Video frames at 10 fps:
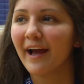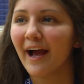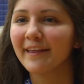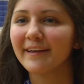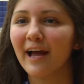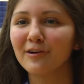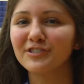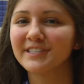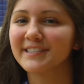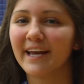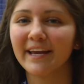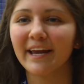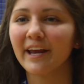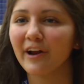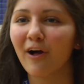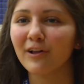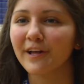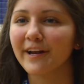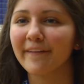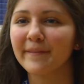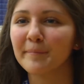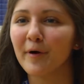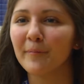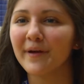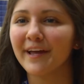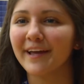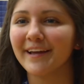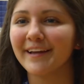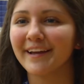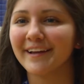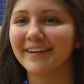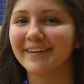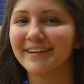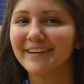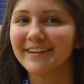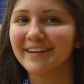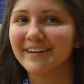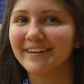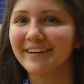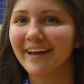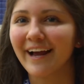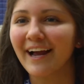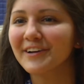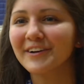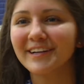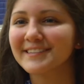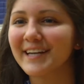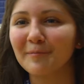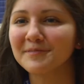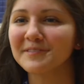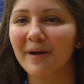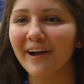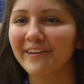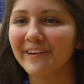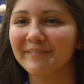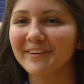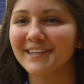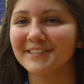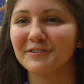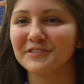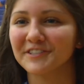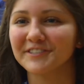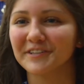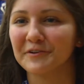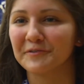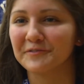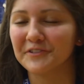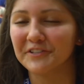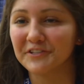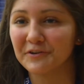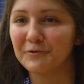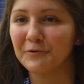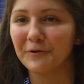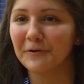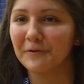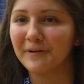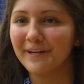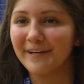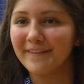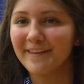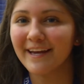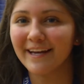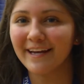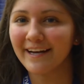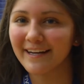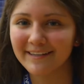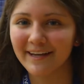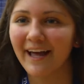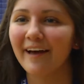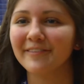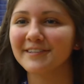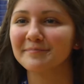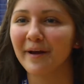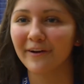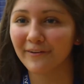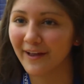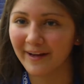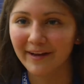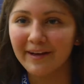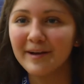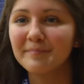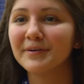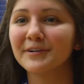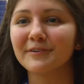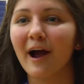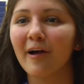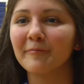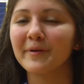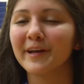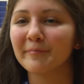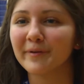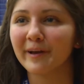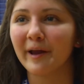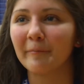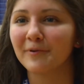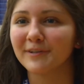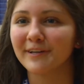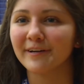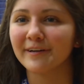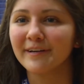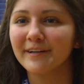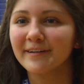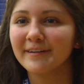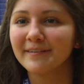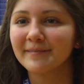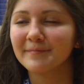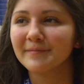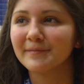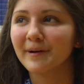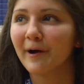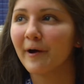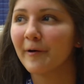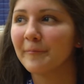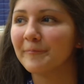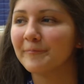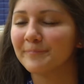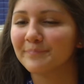I think I was just taking it all in at the moment and like I couldn't stop smiling because it was just a, such a cool thing getting to have this medal like put around me and being able to um,